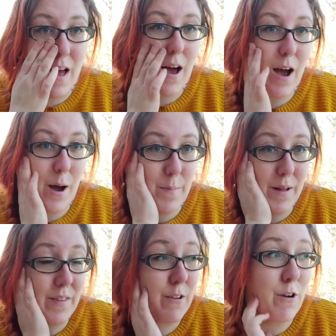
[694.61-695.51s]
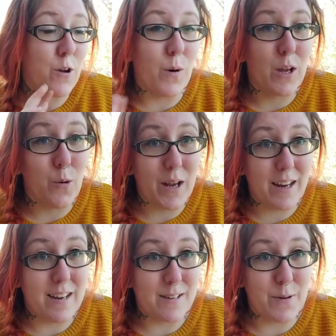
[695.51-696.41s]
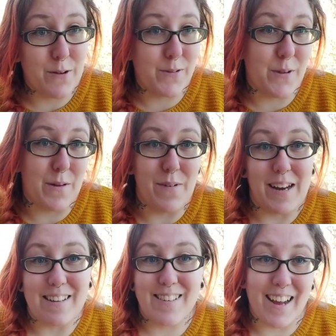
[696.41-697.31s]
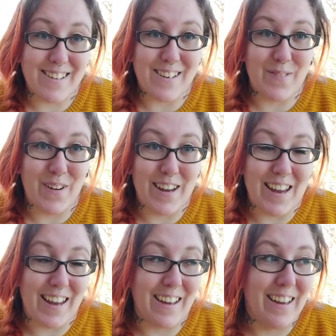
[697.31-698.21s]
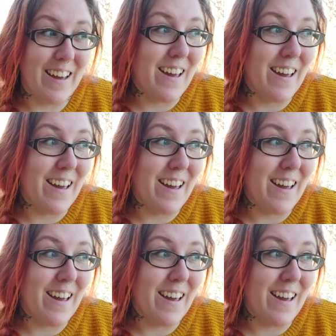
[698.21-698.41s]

and they grow quite quickly as well, so they're really satisfying.